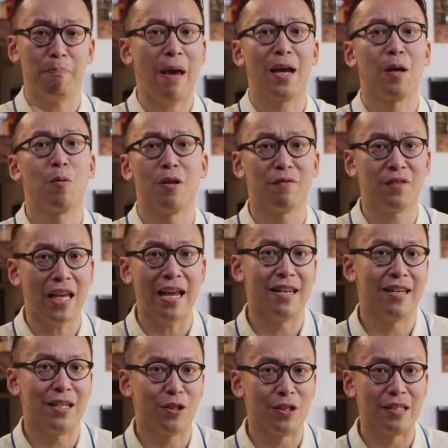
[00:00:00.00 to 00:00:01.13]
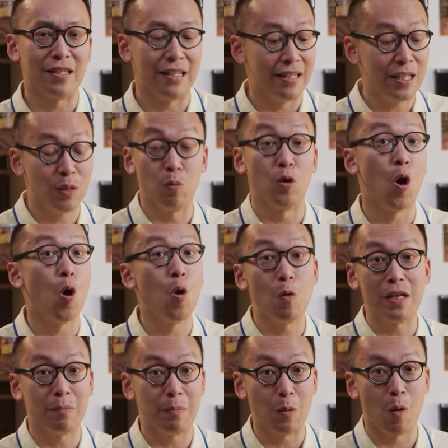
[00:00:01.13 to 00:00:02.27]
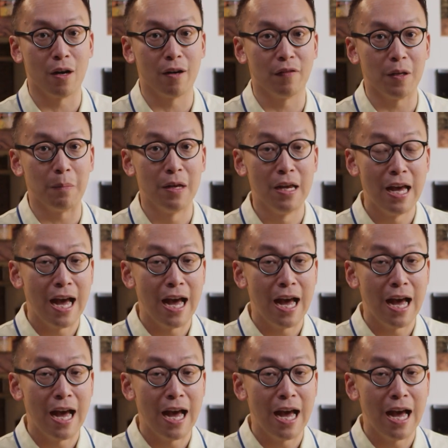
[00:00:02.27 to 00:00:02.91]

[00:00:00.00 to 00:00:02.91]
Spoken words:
banquet of 10 dishes and this would always be one of them.